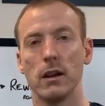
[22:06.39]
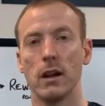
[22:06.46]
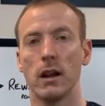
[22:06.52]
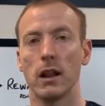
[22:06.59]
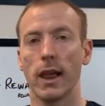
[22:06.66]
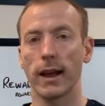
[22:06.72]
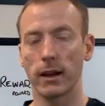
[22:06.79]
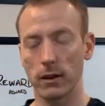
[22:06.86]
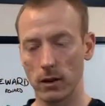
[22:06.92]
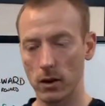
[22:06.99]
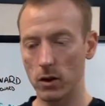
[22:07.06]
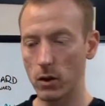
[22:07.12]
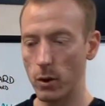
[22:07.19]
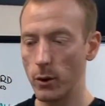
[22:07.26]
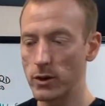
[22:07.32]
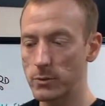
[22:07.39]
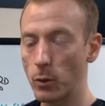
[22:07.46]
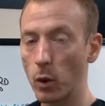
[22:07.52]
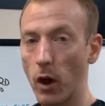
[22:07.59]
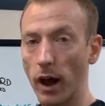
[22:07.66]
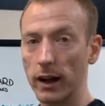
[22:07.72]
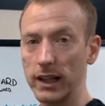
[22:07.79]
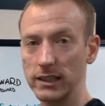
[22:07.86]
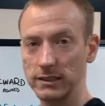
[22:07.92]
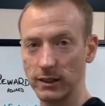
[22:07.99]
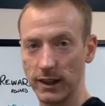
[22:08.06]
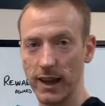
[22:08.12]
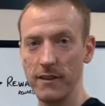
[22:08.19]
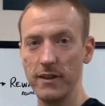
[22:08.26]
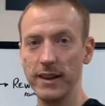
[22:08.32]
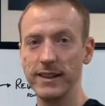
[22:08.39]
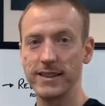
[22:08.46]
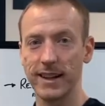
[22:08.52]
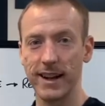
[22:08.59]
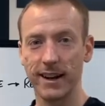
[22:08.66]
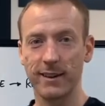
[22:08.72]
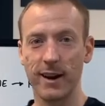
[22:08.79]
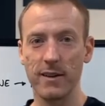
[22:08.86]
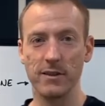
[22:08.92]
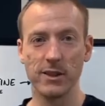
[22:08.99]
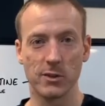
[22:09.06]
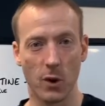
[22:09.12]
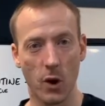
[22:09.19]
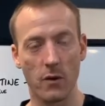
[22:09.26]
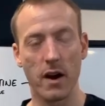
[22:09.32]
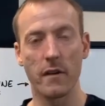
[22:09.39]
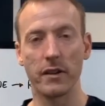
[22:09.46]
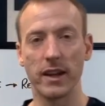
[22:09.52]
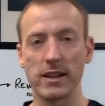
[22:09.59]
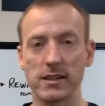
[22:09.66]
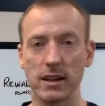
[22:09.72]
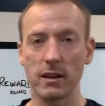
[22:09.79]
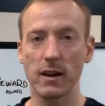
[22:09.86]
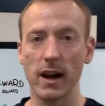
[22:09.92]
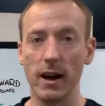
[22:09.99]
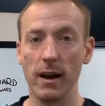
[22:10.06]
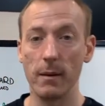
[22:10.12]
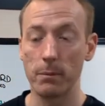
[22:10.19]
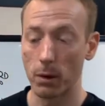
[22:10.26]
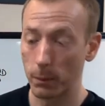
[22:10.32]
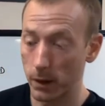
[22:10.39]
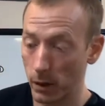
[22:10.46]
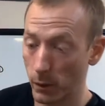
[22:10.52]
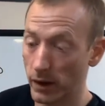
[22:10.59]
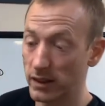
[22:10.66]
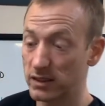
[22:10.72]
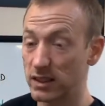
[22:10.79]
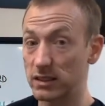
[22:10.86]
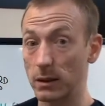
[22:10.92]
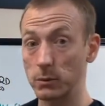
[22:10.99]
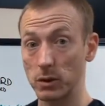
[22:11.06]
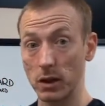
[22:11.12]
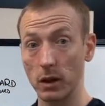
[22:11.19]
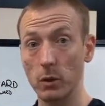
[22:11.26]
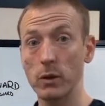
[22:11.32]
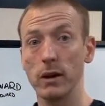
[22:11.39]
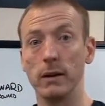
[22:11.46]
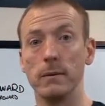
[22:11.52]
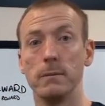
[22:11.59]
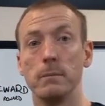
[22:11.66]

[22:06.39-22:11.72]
Like, who's more likely to give in to their cravings, right, with having that cigarette? Probably the one that says, I'm trying to quit.